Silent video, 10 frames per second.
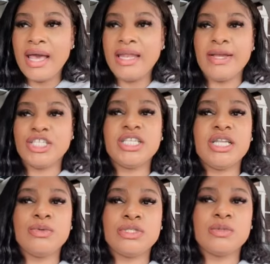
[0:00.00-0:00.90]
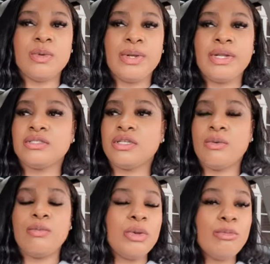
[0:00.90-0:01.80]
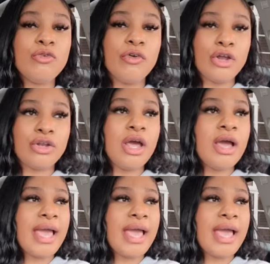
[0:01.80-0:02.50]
Anyway, she said it wasn't swollen. So we move on.